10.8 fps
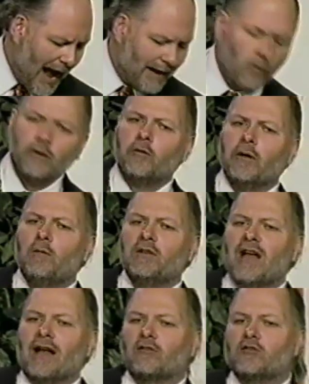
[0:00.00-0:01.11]
I don't agree
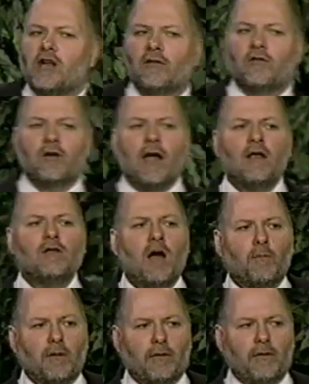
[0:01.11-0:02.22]
with Dr. Jensen on a
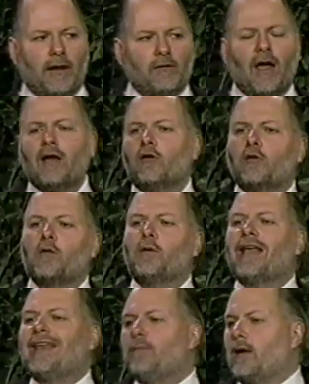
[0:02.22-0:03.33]
number of things. I don't agree
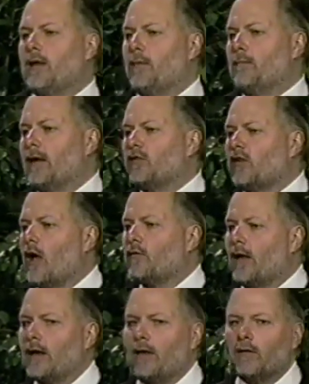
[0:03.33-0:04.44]
with anybody but
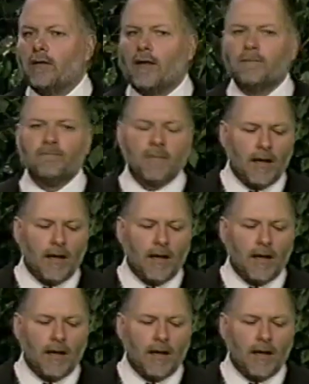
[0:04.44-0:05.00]
myself on everything.